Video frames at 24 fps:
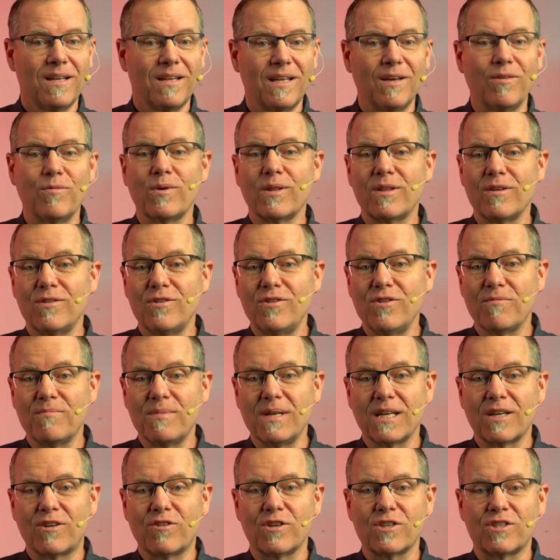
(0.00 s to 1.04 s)
Now, whether you've
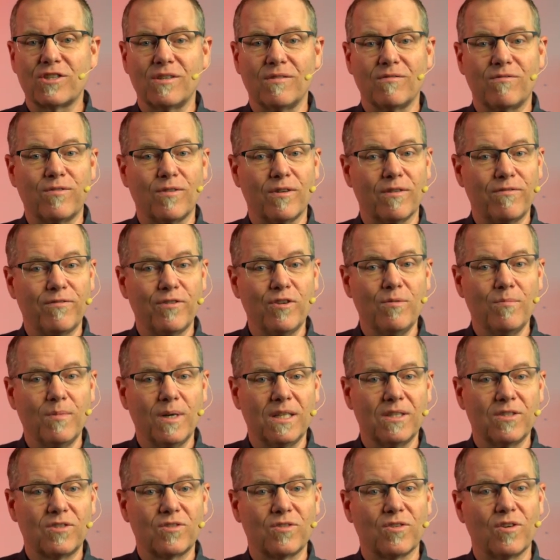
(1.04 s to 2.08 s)
been a Christian for a few
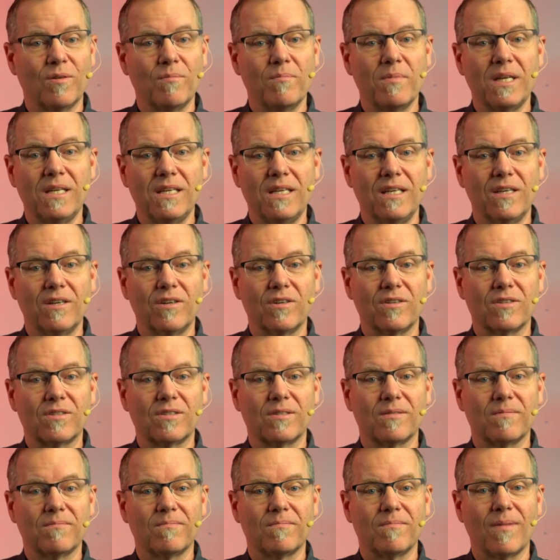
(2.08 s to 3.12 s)
months or many
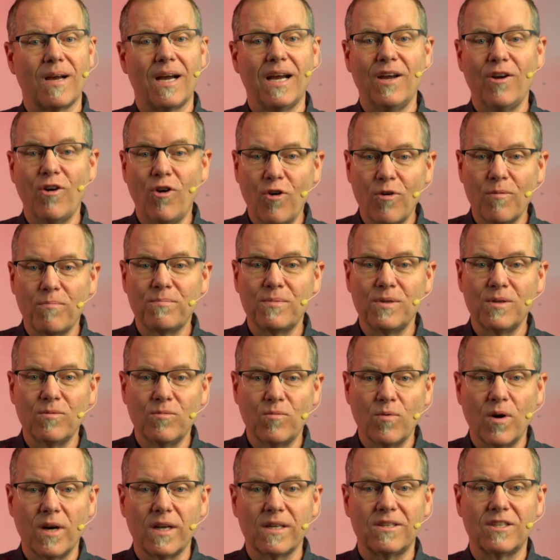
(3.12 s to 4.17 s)
years, I hope you
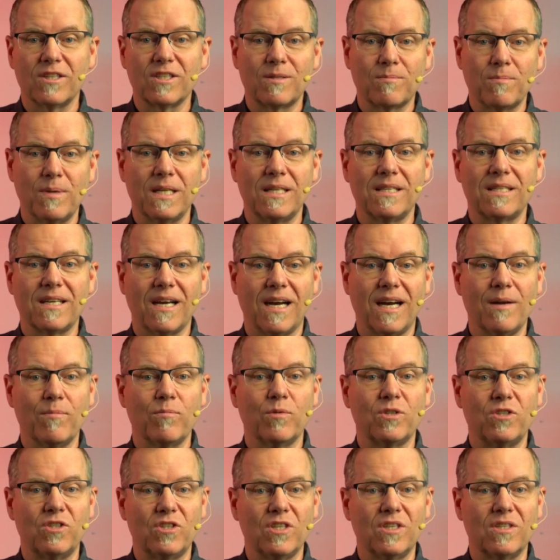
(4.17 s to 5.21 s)
want to spend time
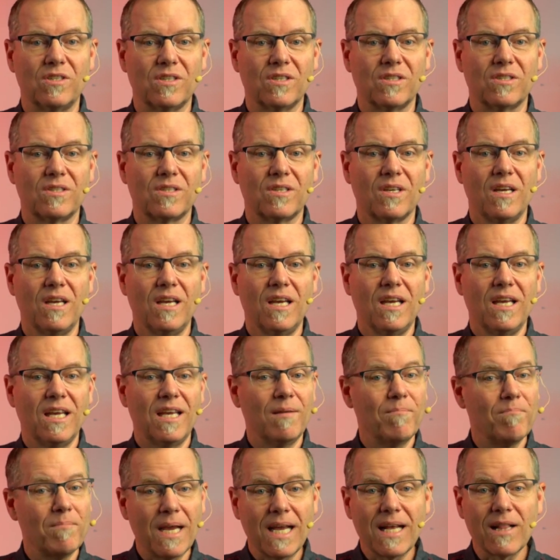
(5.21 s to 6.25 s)
with Jesus.
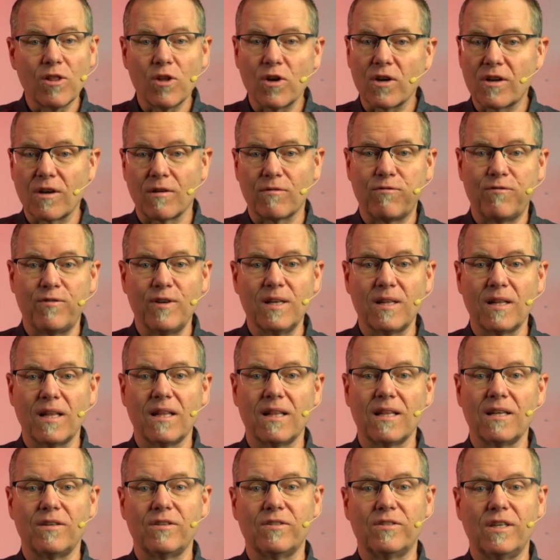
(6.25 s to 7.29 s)
It may look or feel a
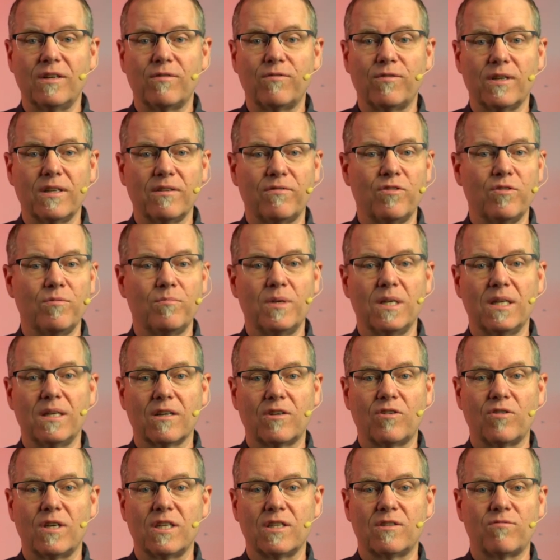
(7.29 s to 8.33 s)
little different if you've been a
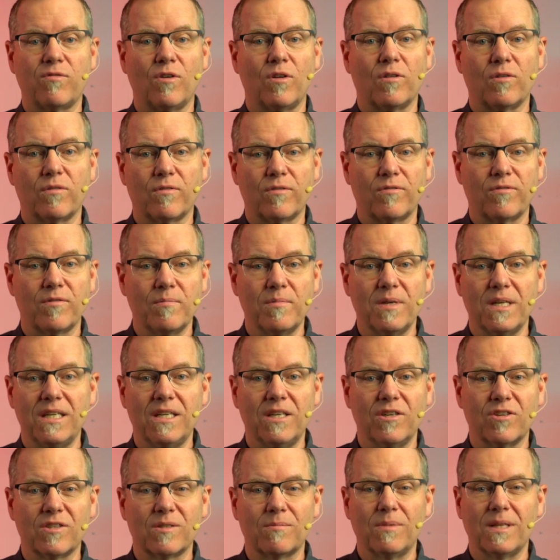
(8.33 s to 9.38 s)
Christ follower for many
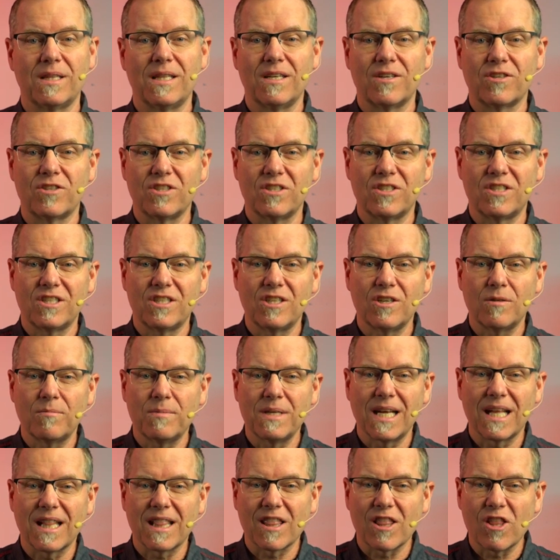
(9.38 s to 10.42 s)
years, but there should still
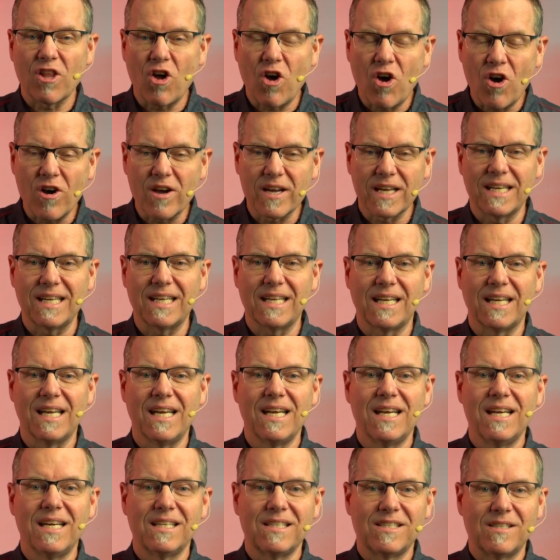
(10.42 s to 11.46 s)
be a longing
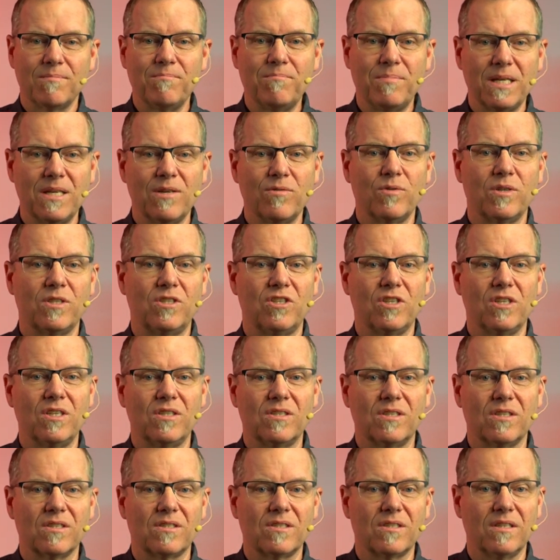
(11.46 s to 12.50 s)
to be with
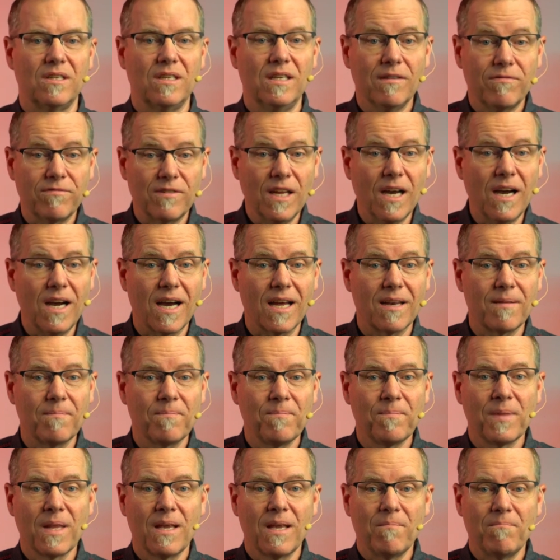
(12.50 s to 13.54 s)
Jesus. If not,
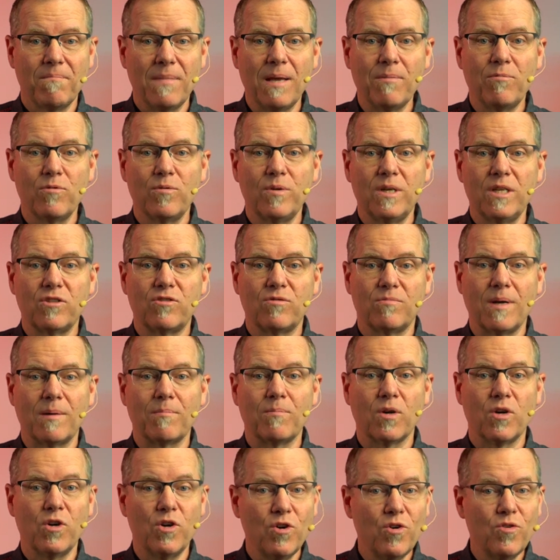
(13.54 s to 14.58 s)
maybe we need to
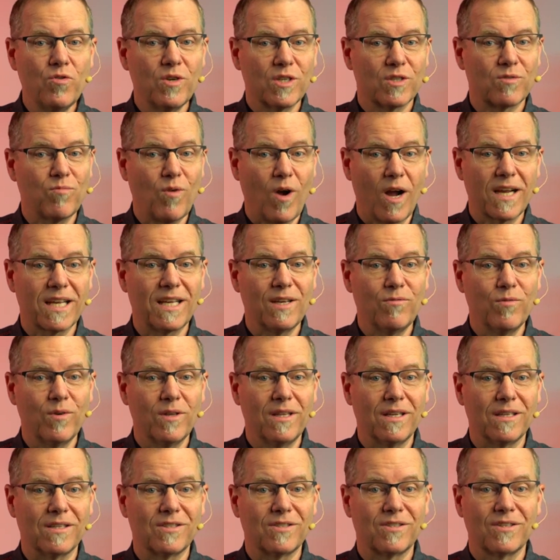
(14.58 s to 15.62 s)
remember who is walking with
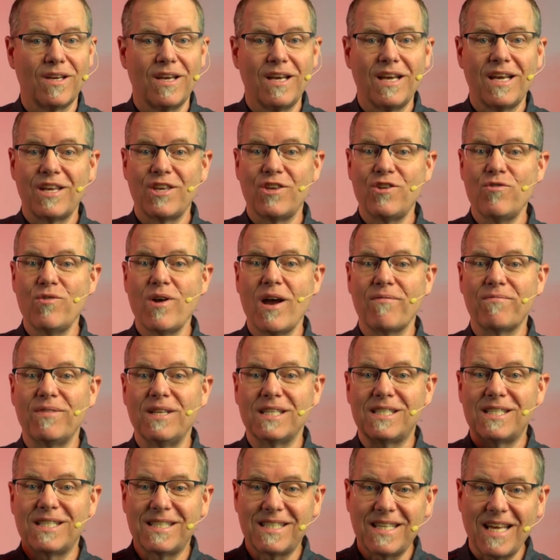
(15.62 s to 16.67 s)
us. You have the
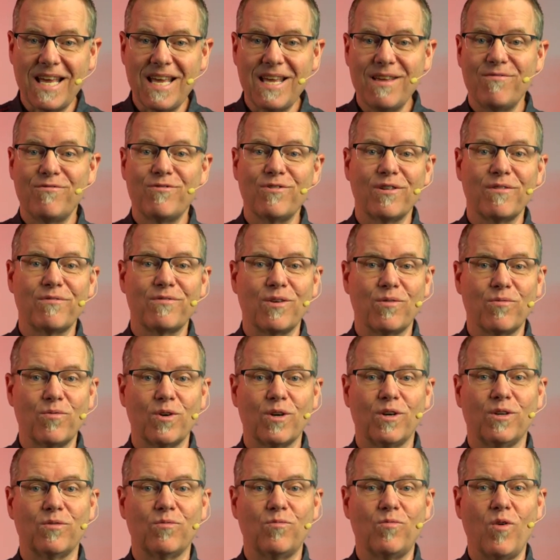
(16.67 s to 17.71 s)
Savior of the
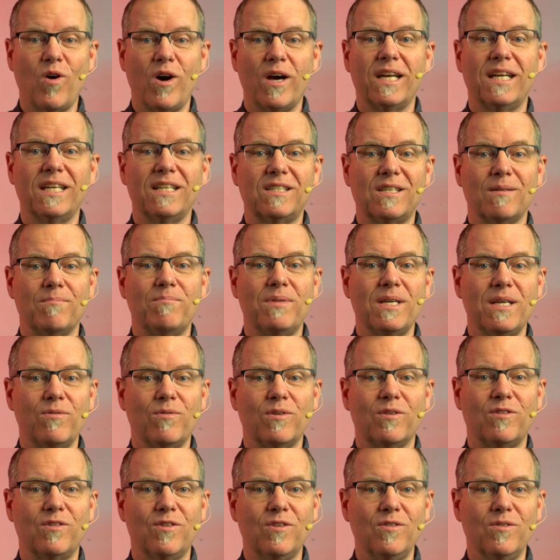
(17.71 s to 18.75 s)
world wanting to be
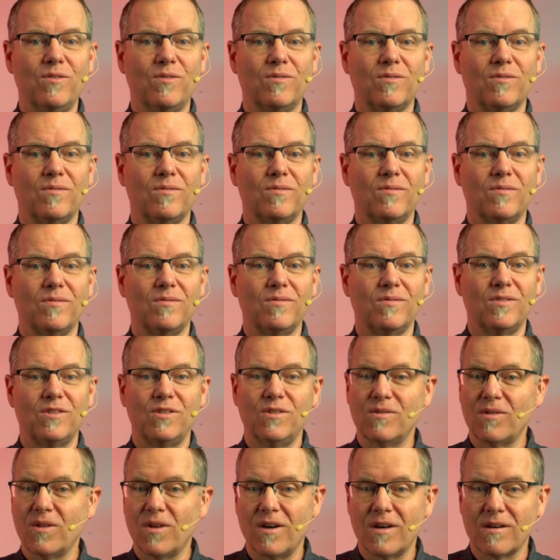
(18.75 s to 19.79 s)
with you. Do
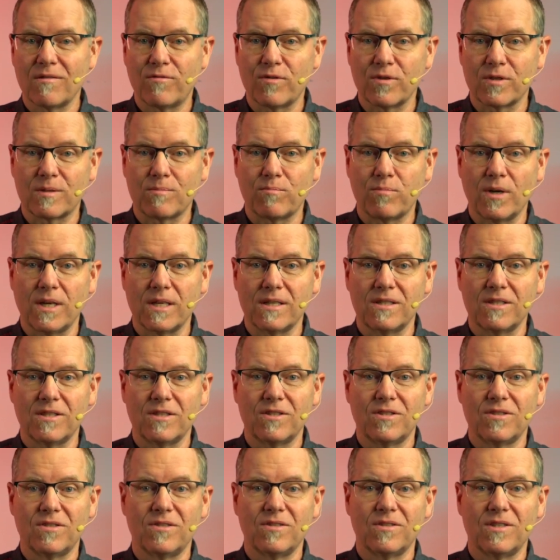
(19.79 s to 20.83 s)
you long for his
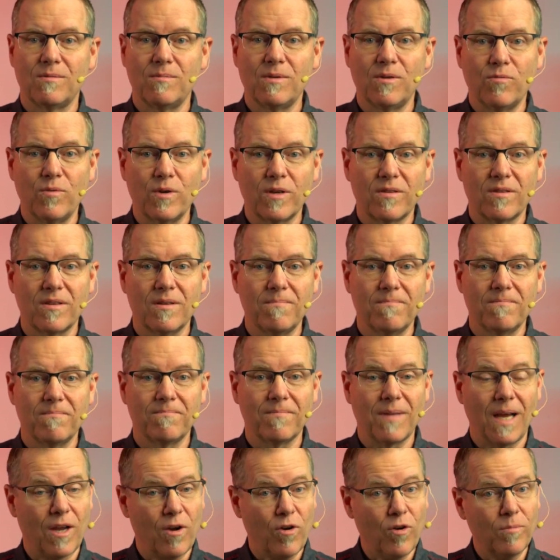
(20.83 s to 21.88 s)
presence, to be with him?
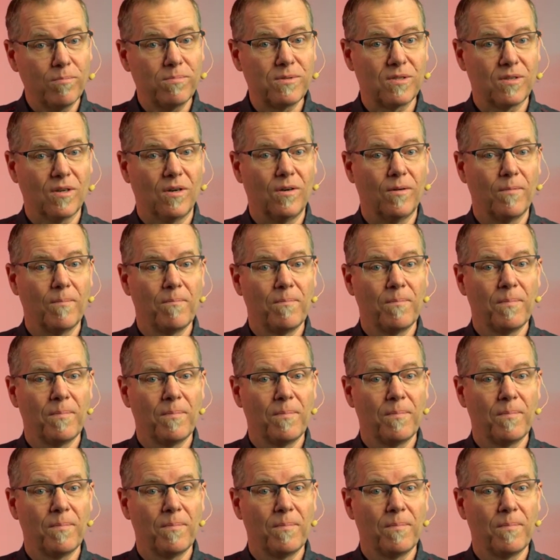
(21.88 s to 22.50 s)
I hope so.